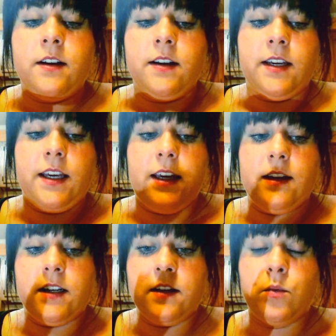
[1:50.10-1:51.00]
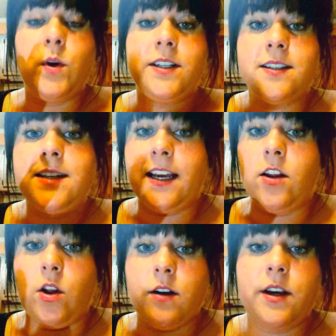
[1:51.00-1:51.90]
He wanted to take a
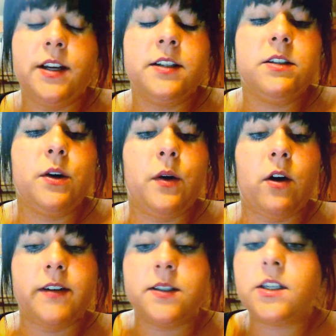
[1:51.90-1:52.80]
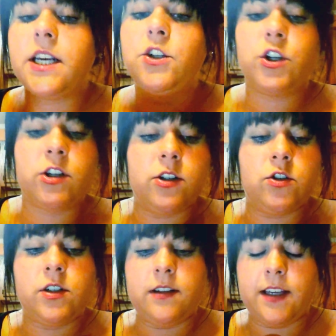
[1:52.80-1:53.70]
look. So obviously I
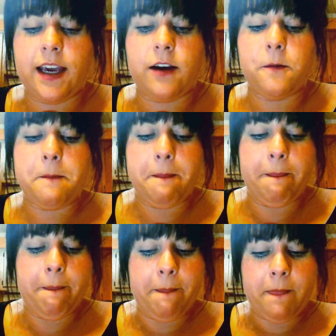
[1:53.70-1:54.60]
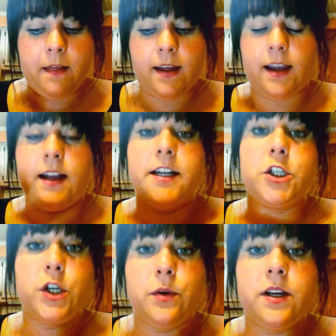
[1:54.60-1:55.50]
changed in the gown and I
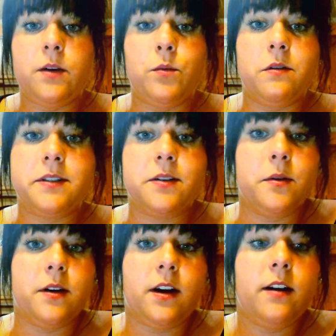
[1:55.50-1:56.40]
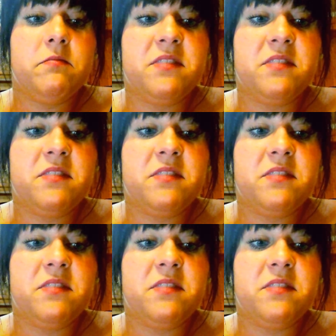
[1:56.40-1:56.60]
showed him what was going on.